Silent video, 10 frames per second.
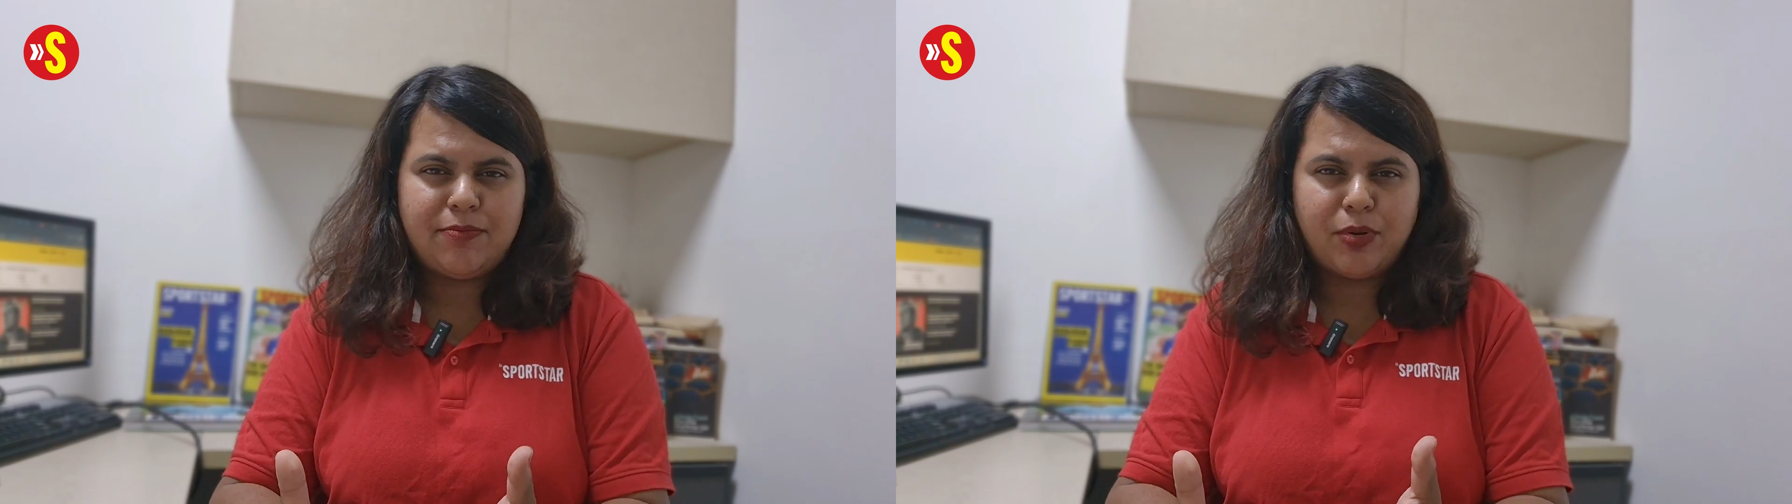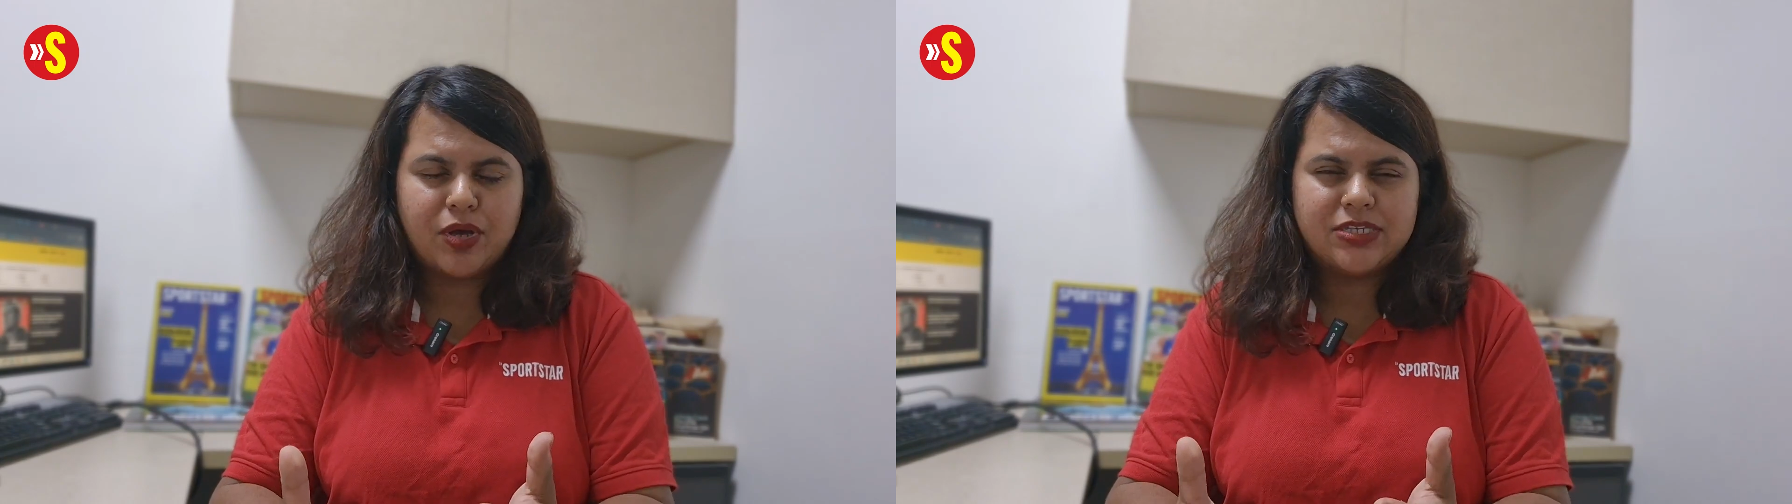
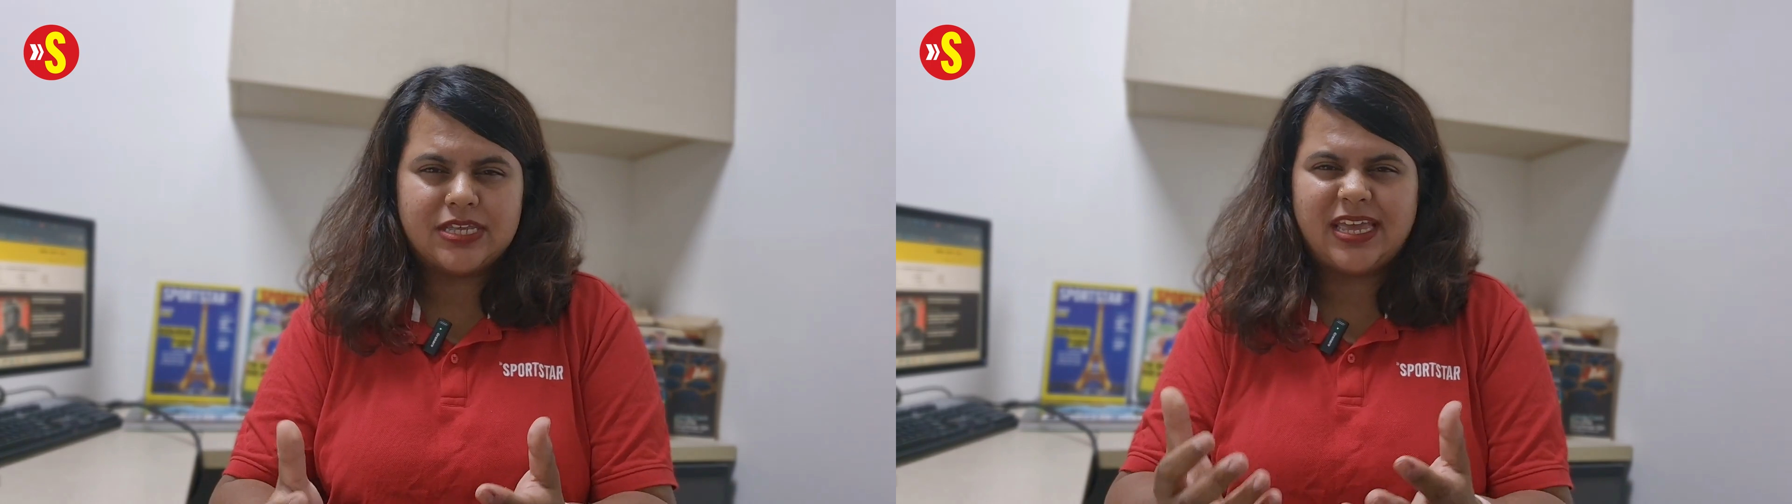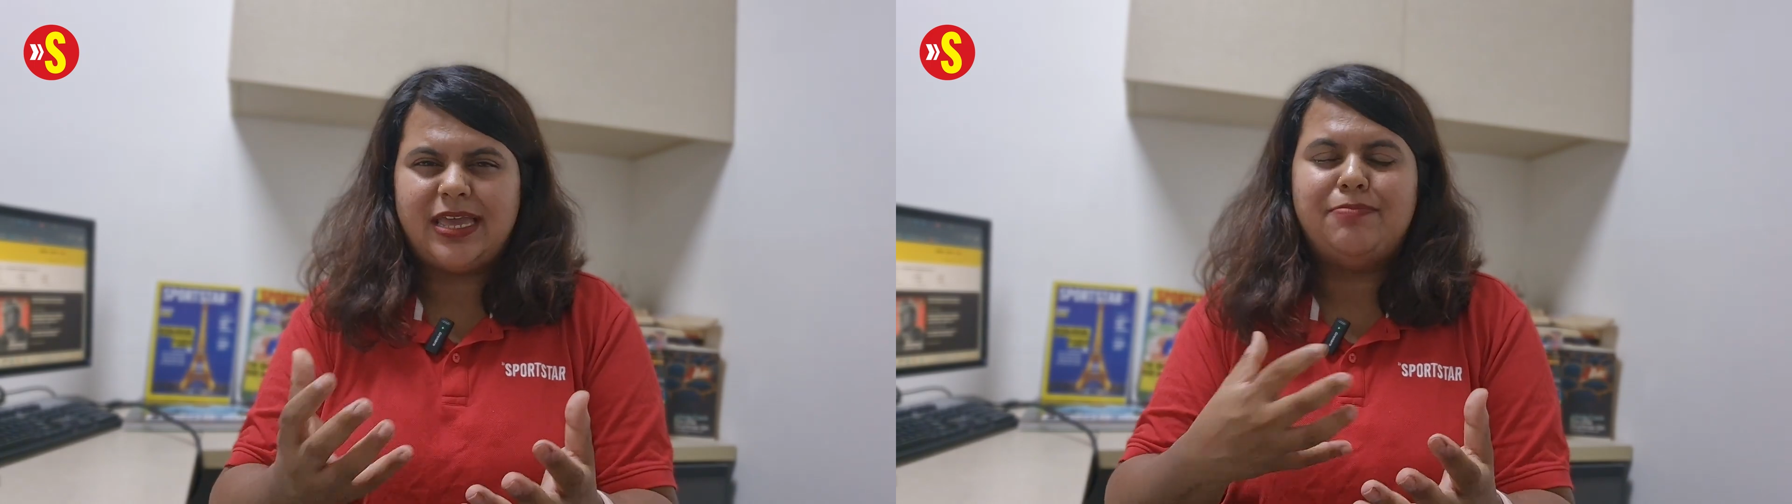
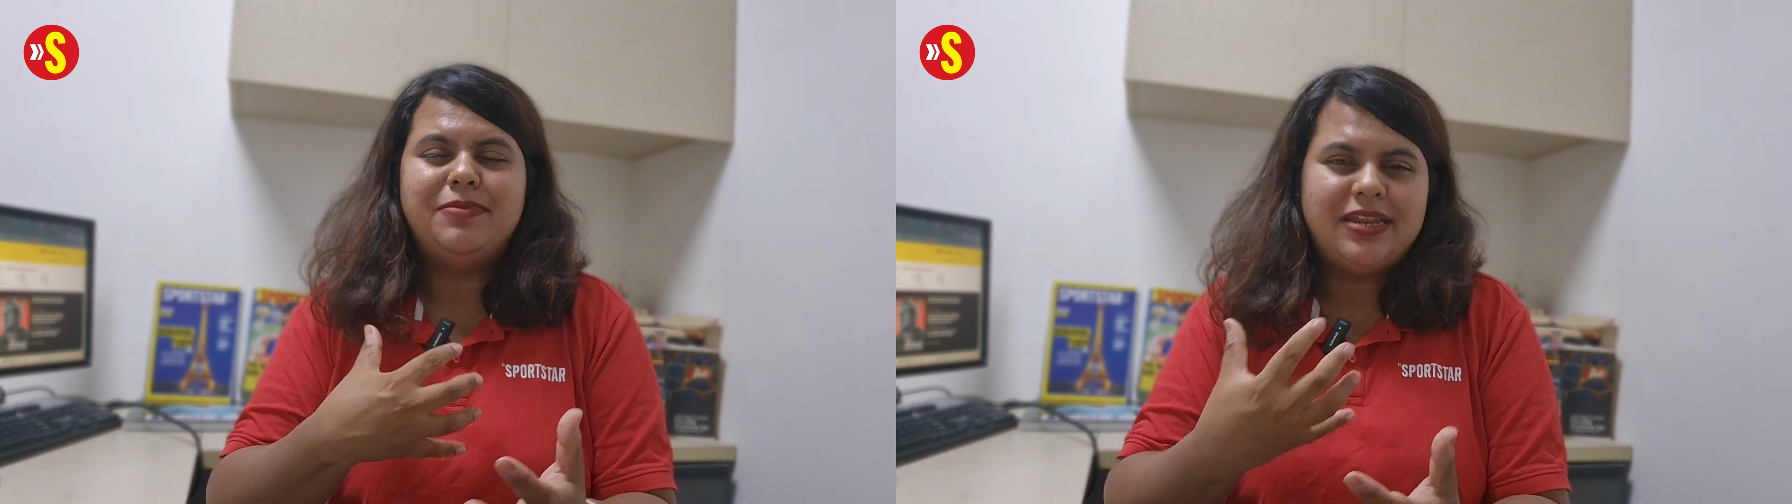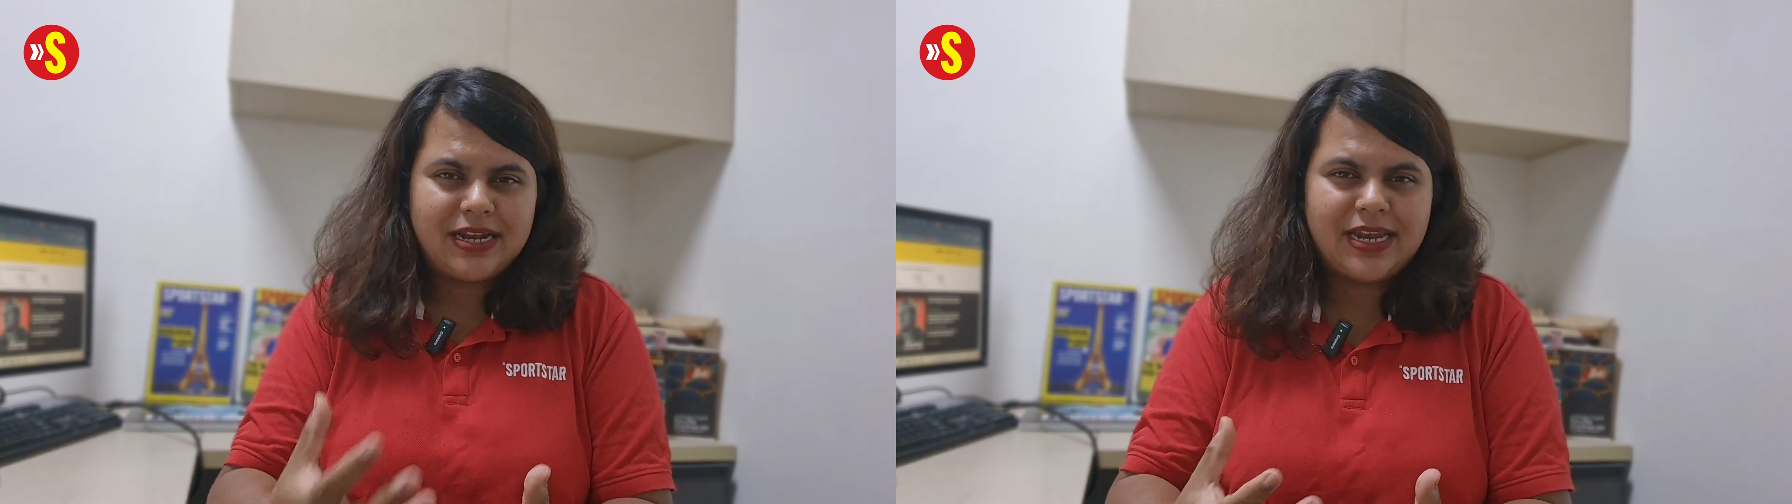because
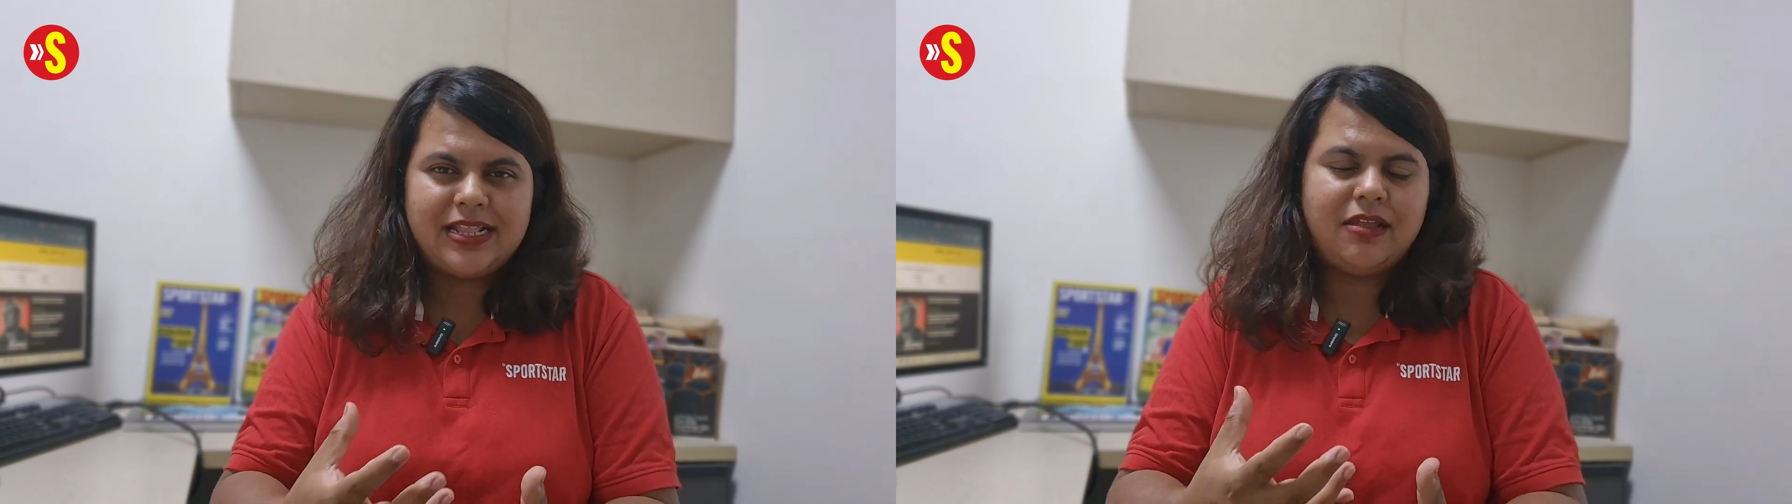immediately